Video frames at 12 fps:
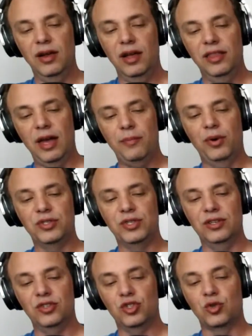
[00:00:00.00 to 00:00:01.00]
that puts
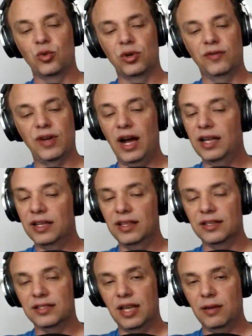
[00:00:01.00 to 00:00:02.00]
it sort of kind of in
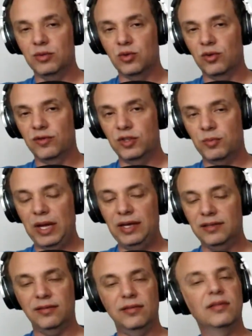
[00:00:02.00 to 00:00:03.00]
the same sort of
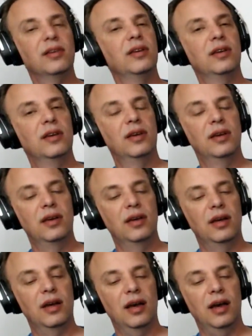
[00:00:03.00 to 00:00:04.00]
space.
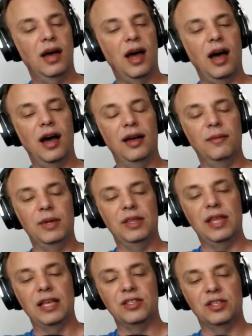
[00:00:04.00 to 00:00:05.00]
I mean,
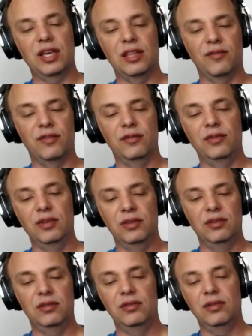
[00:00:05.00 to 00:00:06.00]
that's kind of
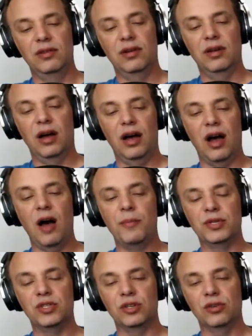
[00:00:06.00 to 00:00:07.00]

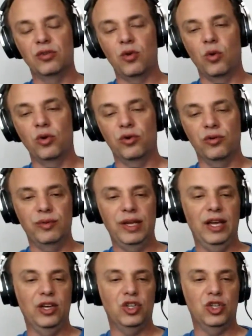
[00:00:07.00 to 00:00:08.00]
opposite
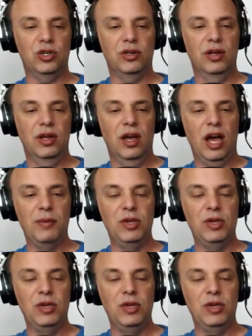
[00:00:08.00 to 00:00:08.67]
corner-ish. I mean,